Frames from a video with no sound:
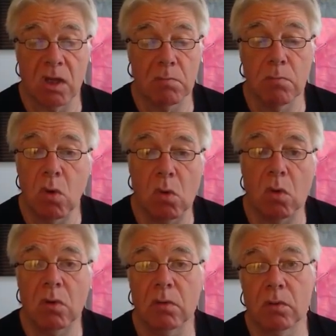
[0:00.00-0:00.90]

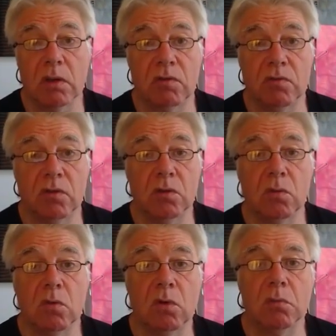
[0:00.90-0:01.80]
More if you
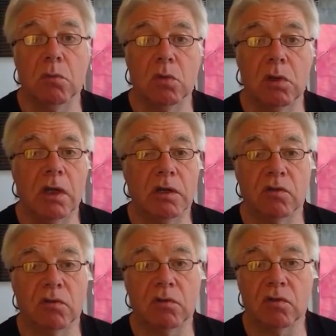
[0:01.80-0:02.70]
want more
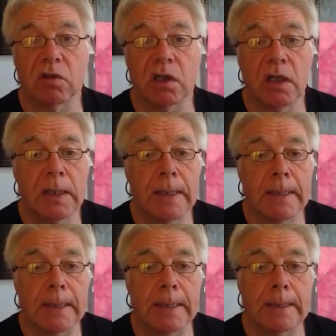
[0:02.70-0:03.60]
lights, obviously.
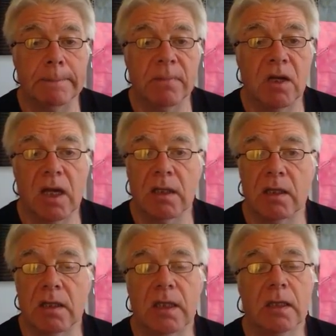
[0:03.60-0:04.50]
And
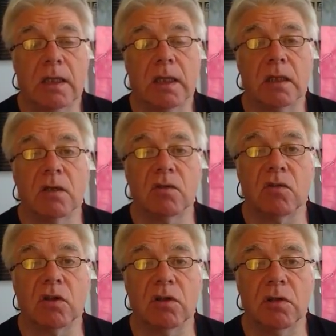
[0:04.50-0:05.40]
the other thing that,
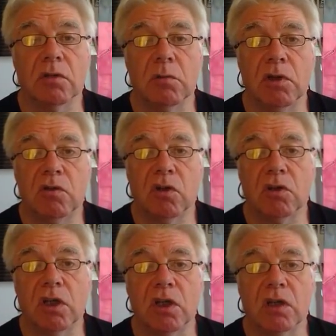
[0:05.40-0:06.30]
when you
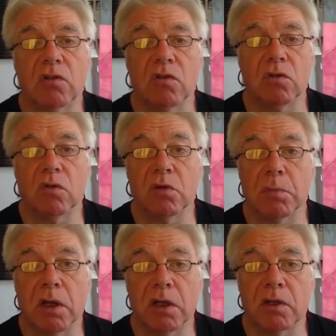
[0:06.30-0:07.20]
turn the ignition on the
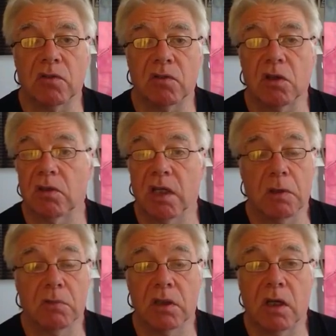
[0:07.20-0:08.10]
bike and start it
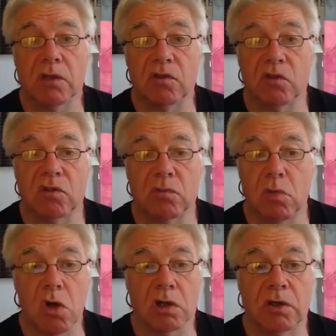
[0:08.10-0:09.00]
up, the lights just
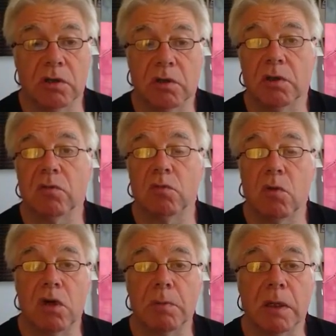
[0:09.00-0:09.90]
work. You don't have to
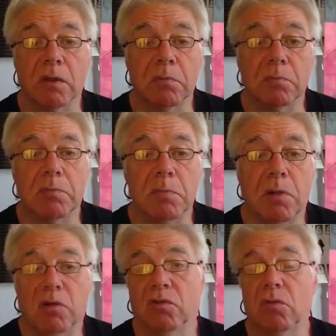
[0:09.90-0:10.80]
worry about them. But
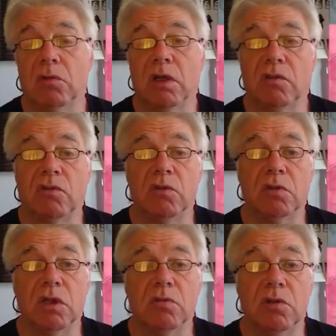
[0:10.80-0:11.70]
bicycle lights do
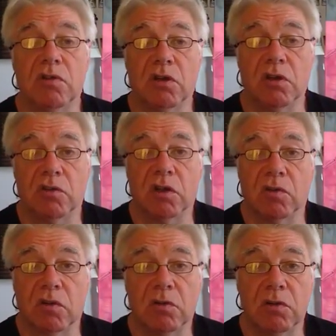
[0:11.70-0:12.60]
need recharging.
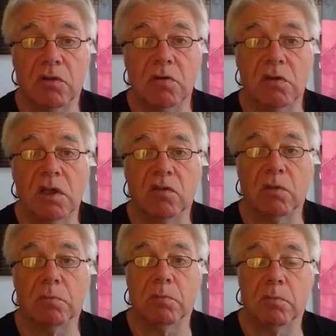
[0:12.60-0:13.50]
So you do need to